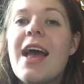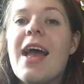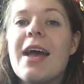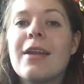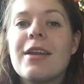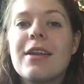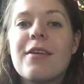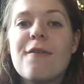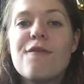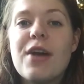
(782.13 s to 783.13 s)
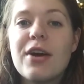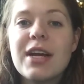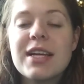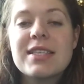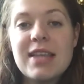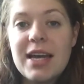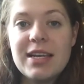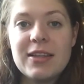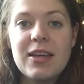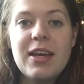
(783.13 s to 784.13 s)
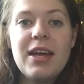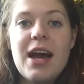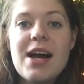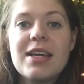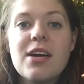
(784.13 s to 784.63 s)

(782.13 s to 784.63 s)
and very excitingly, I